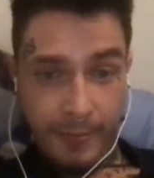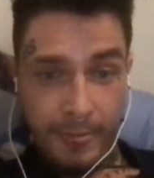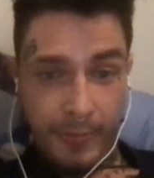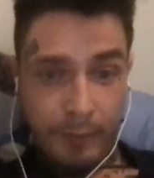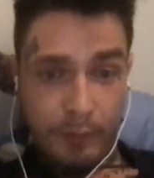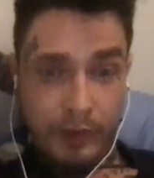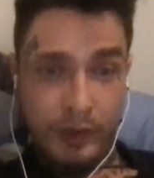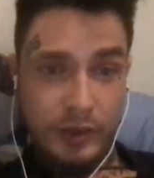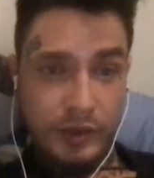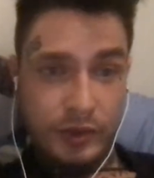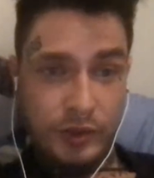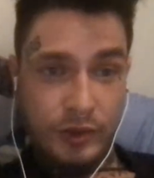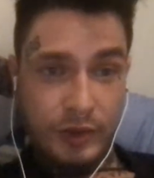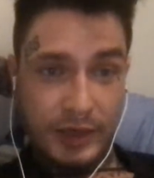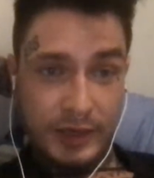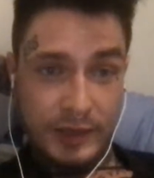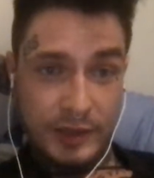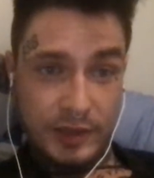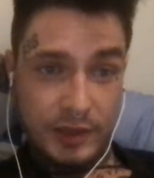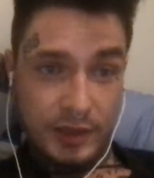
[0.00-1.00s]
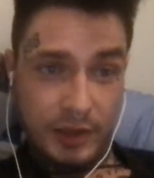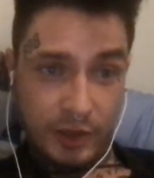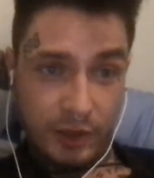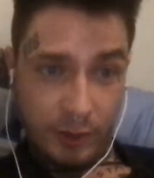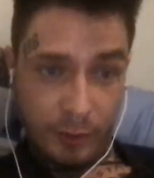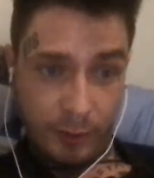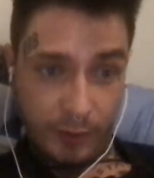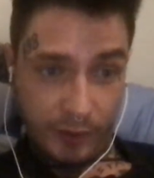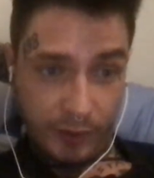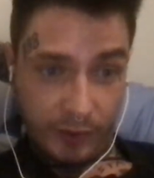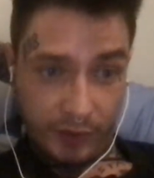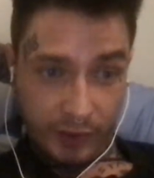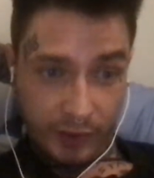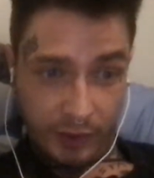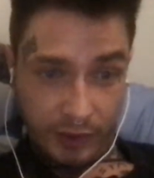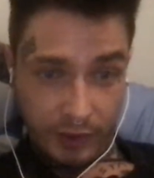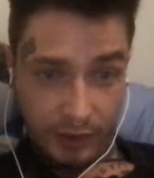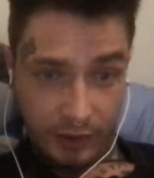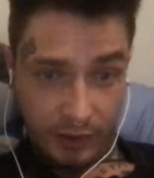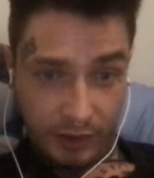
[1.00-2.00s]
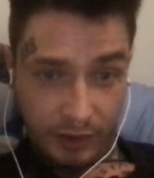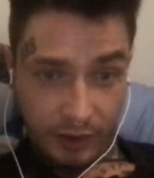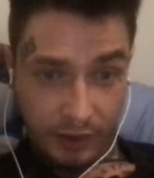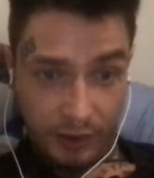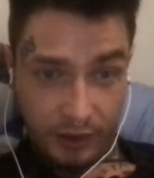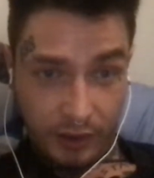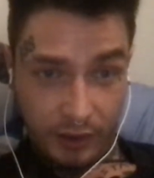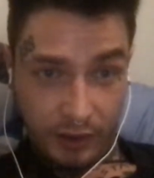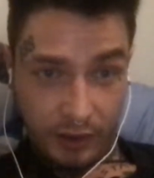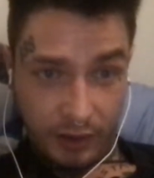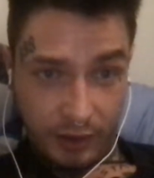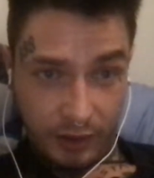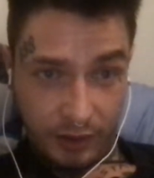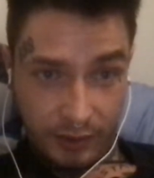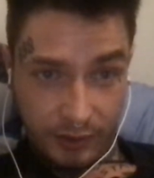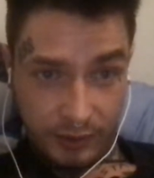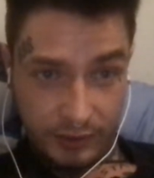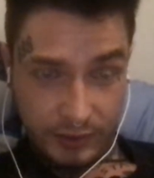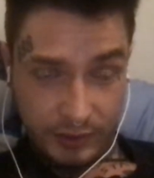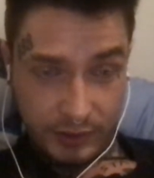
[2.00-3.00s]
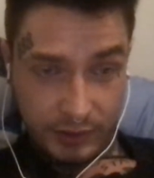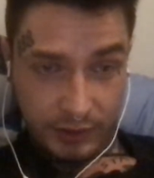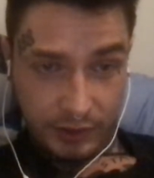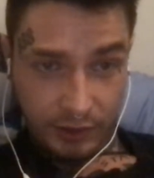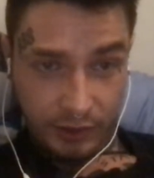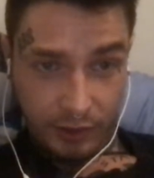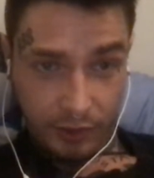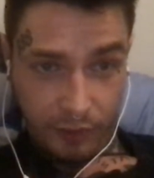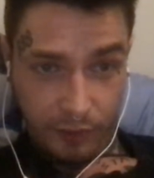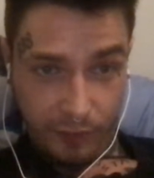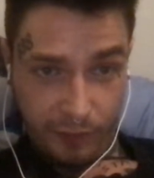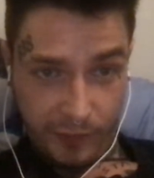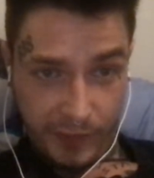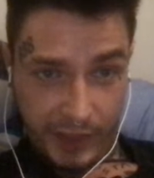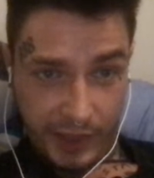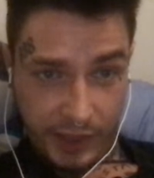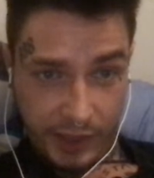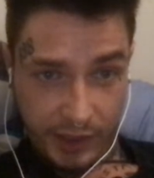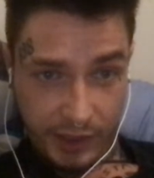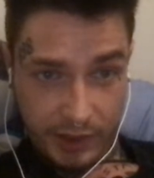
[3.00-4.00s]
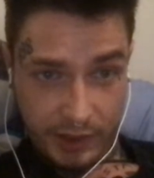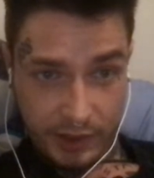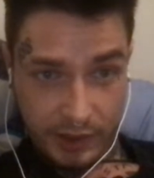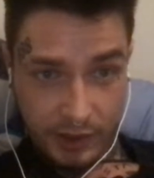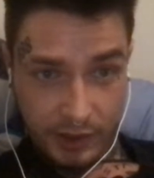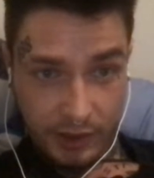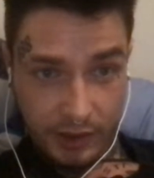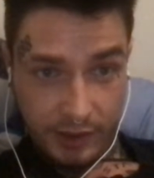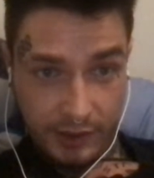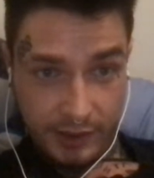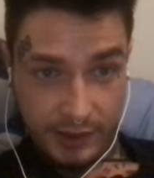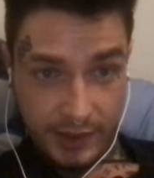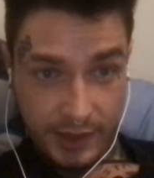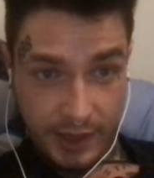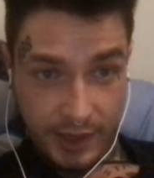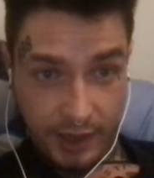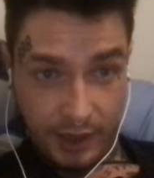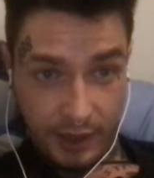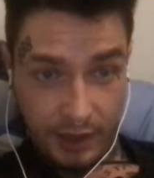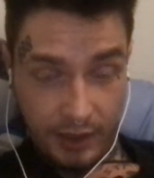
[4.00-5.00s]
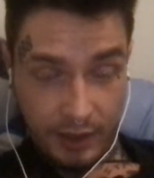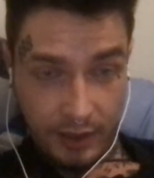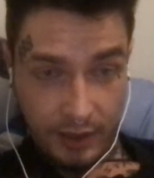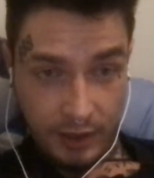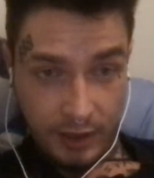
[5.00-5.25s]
Because you guys did hear about that Silicon Valley tech